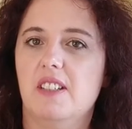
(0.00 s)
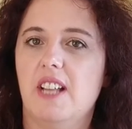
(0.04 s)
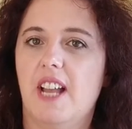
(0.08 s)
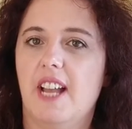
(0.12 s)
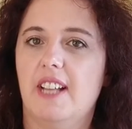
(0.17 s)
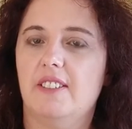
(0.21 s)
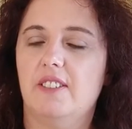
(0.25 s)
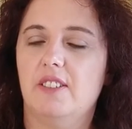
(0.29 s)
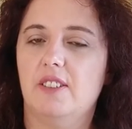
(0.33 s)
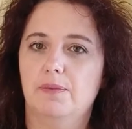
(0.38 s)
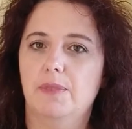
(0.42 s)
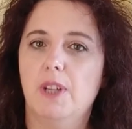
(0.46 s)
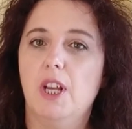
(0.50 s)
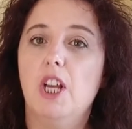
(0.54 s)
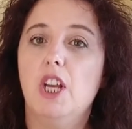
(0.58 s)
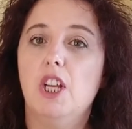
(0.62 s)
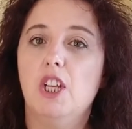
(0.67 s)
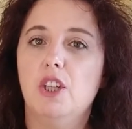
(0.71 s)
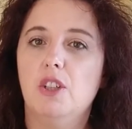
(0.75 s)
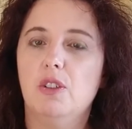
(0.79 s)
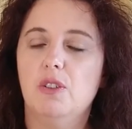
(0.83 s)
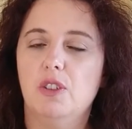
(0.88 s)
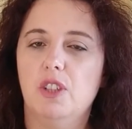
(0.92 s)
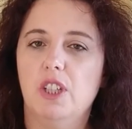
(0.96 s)
that
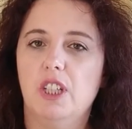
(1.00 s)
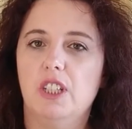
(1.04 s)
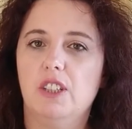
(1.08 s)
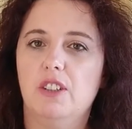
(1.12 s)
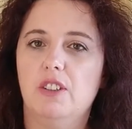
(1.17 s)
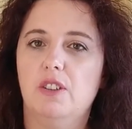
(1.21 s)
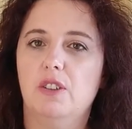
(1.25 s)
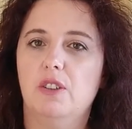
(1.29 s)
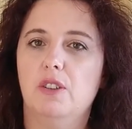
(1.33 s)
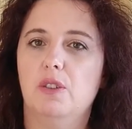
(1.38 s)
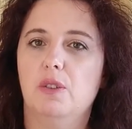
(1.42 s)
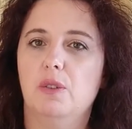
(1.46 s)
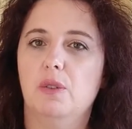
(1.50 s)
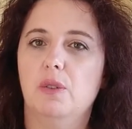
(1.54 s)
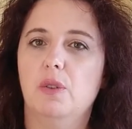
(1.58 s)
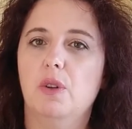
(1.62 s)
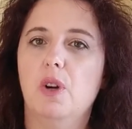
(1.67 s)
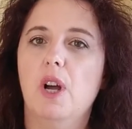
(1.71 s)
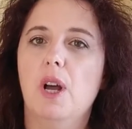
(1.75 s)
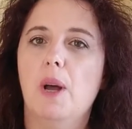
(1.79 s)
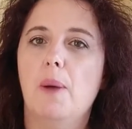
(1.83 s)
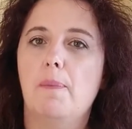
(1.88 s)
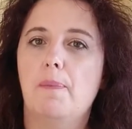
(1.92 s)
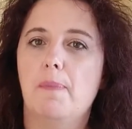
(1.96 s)
you need to
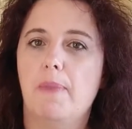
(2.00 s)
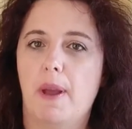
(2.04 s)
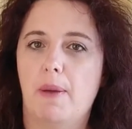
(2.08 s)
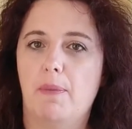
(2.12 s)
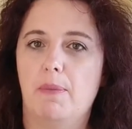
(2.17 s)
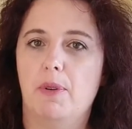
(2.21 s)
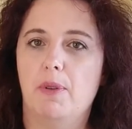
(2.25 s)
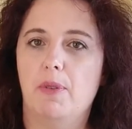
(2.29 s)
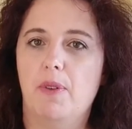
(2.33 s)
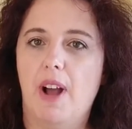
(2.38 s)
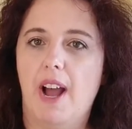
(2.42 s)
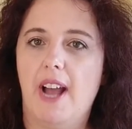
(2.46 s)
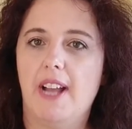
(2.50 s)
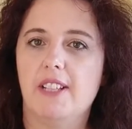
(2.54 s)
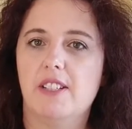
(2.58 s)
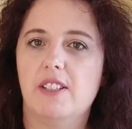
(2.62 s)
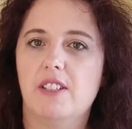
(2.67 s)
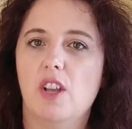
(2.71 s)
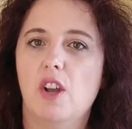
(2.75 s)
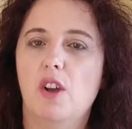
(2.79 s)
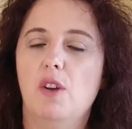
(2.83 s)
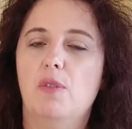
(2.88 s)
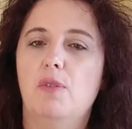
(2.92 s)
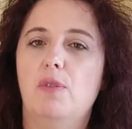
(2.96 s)

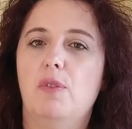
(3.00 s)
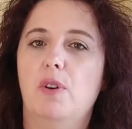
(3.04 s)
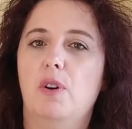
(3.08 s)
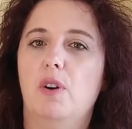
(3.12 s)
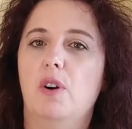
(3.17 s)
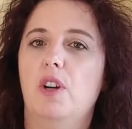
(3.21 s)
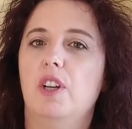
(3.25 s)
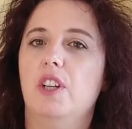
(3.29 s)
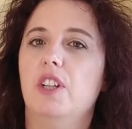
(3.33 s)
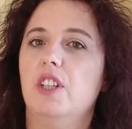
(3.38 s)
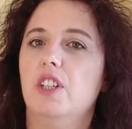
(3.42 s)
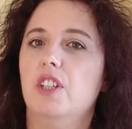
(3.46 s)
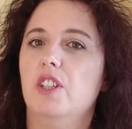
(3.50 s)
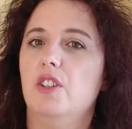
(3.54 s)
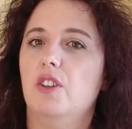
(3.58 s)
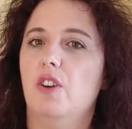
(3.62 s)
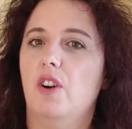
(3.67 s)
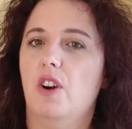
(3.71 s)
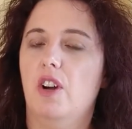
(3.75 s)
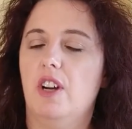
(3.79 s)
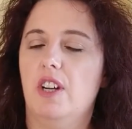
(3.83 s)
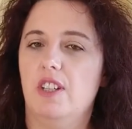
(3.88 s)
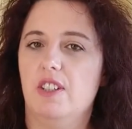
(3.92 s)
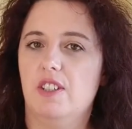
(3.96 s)
memorize for
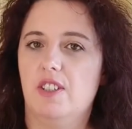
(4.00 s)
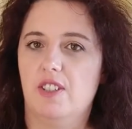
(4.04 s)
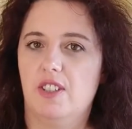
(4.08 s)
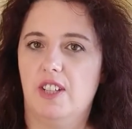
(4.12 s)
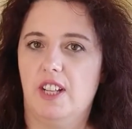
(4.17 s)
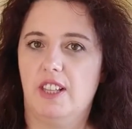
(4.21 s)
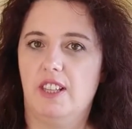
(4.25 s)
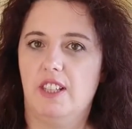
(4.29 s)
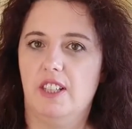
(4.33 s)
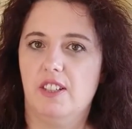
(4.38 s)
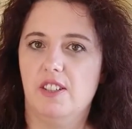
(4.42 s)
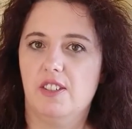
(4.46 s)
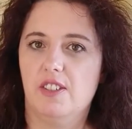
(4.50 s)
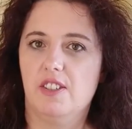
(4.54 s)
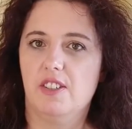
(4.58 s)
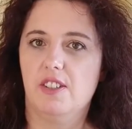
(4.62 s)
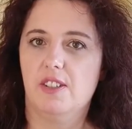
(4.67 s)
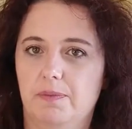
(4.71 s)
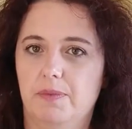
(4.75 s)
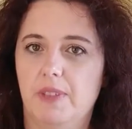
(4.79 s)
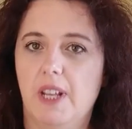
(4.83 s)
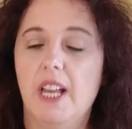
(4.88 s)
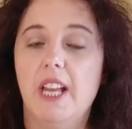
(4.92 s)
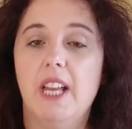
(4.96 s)
your studies
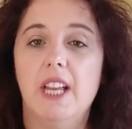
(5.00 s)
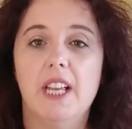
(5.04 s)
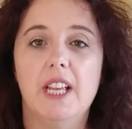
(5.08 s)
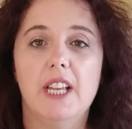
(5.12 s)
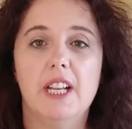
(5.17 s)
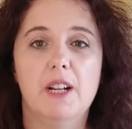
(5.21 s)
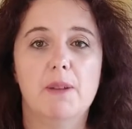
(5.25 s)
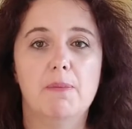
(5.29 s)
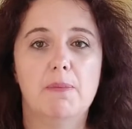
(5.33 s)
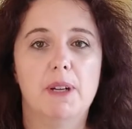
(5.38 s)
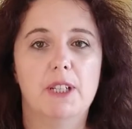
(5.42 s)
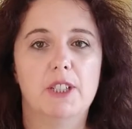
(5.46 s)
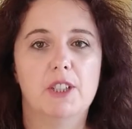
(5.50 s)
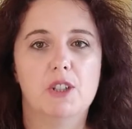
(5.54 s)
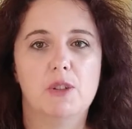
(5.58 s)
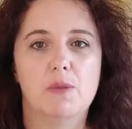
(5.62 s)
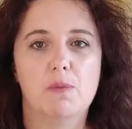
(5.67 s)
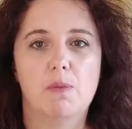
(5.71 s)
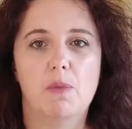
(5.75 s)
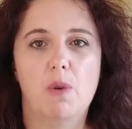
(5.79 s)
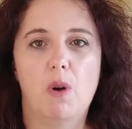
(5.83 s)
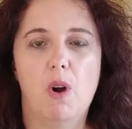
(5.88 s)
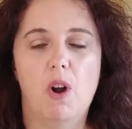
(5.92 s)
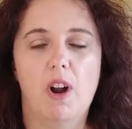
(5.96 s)
in a much
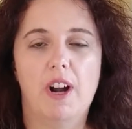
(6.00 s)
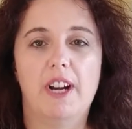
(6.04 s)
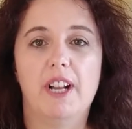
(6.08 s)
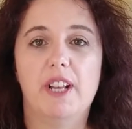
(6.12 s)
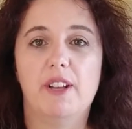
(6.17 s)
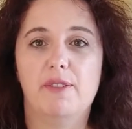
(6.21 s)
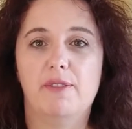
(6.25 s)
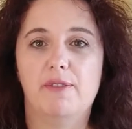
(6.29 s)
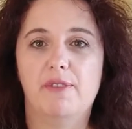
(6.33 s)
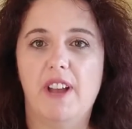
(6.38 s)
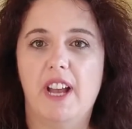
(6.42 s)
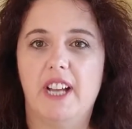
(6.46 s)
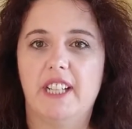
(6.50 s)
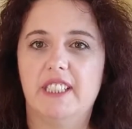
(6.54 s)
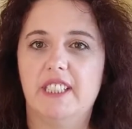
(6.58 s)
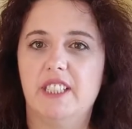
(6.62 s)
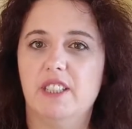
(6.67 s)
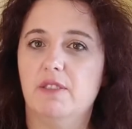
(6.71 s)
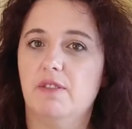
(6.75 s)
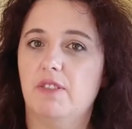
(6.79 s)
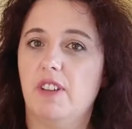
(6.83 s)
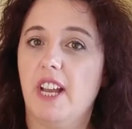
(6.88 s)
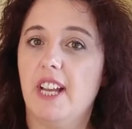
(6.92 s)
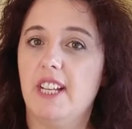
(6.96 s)
more
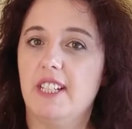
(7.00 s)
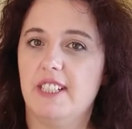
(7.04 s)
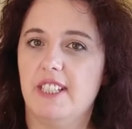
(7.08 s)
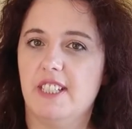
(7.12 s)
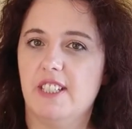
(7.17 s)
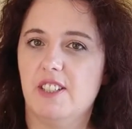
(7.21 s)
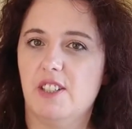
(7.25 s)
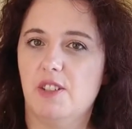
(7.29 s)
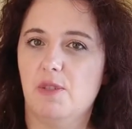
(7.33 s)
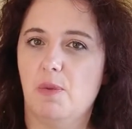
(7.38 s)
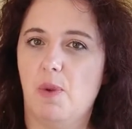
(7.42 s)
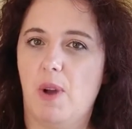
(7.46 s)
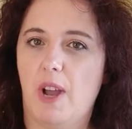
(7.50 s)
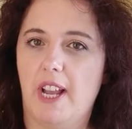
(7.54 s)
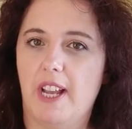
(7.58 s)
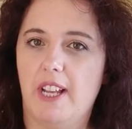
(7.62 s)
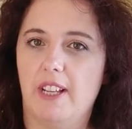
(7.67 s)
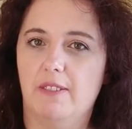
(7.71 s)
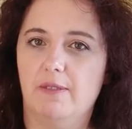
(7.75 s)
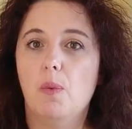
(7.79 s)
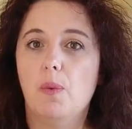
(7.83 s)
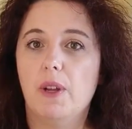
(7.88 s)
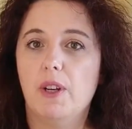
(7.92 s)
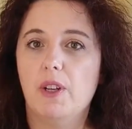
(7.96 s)
effective and easy way.
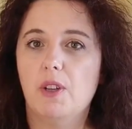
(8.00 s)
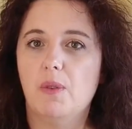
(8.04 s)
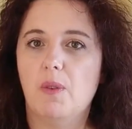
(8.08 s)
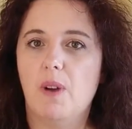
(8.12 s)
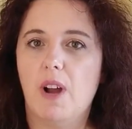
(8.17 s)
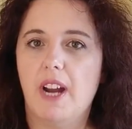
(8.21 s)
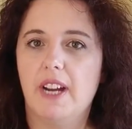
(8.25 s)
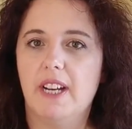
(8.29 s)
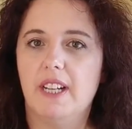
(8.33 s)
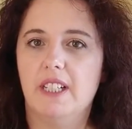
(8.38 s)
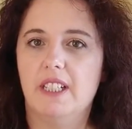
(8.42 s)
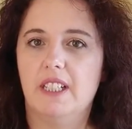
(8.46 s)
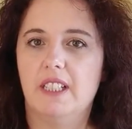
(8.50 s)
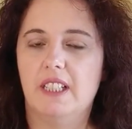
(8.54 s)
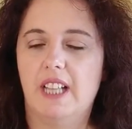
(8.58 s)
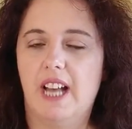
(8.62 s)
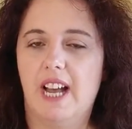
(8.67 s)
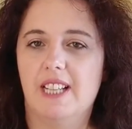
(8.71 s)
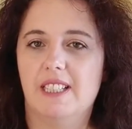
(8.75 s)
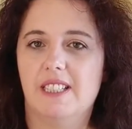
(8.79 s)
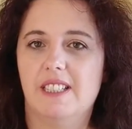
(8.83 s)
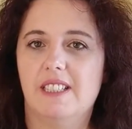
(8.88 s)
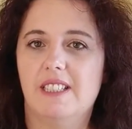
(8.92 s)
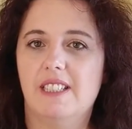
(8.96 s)
When you are in
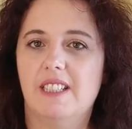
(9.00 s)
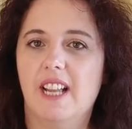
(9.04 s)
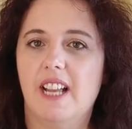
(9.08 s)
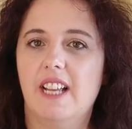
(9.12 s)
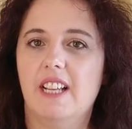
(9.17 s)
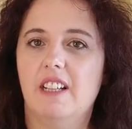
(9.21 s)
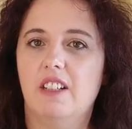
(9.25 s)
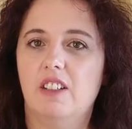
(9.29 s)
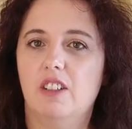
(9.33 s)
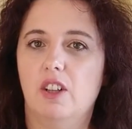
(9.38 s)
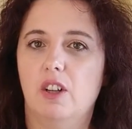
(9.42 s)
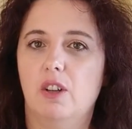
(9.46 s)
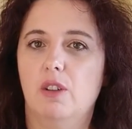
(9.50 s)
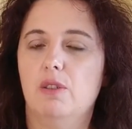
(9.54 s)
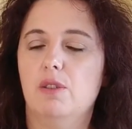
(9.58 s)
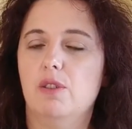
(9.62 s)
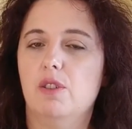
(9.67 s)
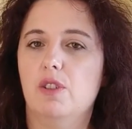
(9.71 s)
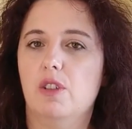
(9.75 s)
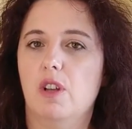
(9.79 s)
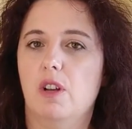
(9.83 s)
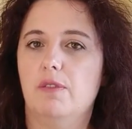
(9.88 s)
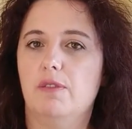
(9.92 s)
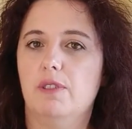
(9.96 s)
class, take
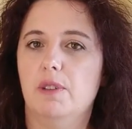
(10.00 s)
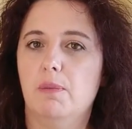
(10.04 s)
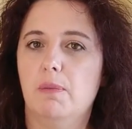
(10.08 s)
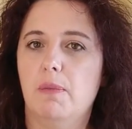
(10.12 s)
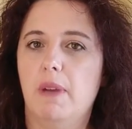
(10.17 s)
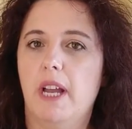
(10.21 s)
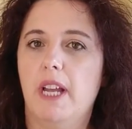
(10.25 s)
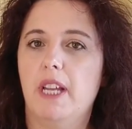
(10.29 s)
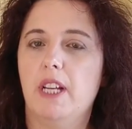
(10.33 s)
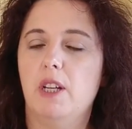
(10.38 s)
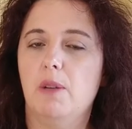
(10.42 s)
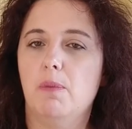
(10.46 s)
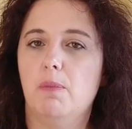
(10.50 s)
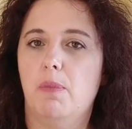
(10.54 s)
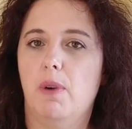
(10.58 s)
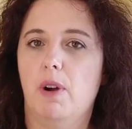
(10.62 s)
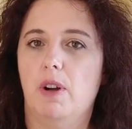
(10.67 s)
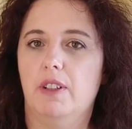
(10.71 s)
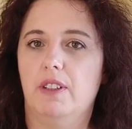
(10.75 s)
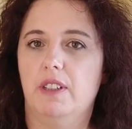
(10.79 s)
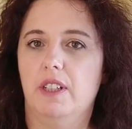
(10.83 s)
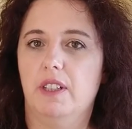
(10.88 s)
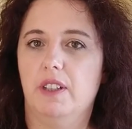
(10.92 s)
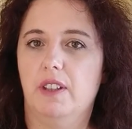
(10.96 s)
notes of the main
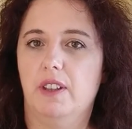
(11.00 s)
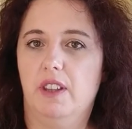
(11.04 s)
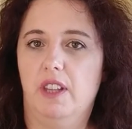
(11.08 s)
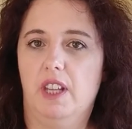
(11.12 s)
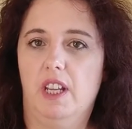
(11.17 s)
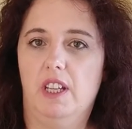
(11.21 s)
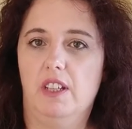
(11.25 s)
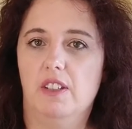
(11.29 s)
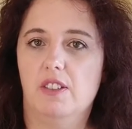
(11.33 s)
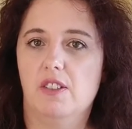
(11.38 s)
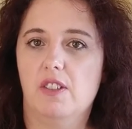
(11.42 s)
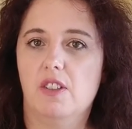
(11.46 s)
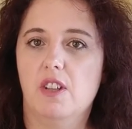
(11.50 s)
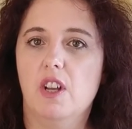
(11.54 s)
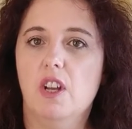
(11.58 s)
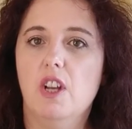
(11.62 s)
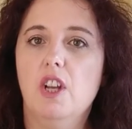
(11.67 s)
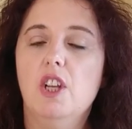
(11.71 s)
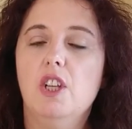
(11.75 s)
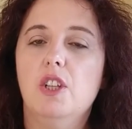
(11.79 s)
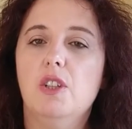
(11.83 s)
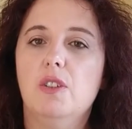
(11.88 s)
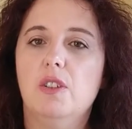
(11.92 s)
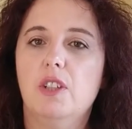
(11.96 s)
important things.
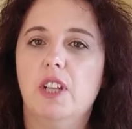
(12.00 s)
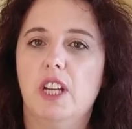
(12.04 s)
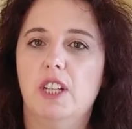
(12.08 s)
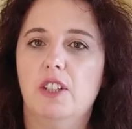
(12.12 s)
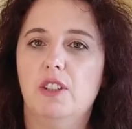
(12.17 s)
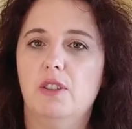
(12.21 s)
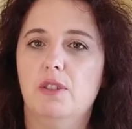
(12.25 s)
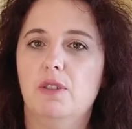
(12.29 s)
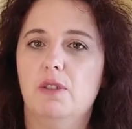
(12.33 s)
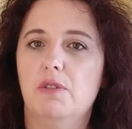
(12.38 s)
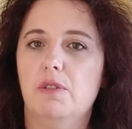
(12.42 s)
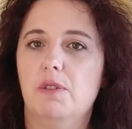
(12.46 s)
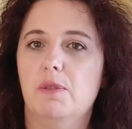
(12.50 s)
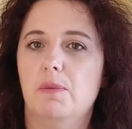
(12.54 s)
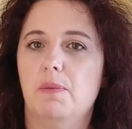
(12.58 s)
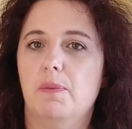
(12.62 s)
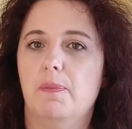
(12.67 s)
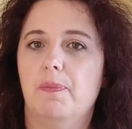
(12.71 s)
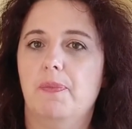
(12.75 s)
You can use